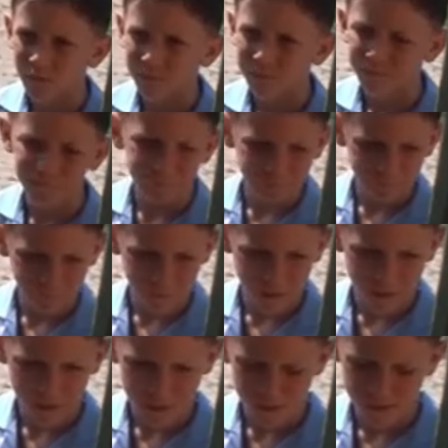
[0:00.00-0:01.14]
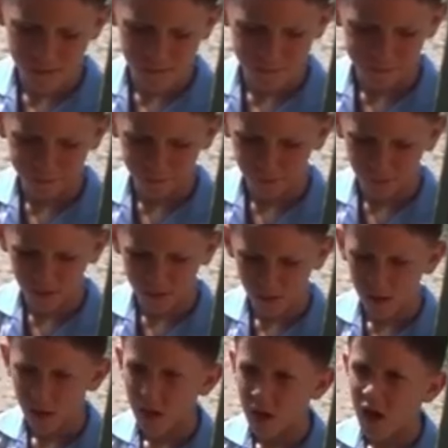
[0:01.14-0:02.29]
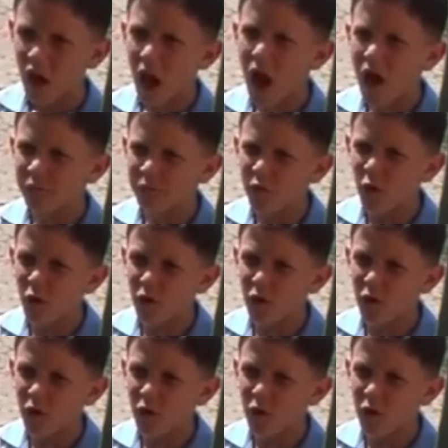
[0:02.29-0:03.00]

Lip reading: of the character. The collaboration between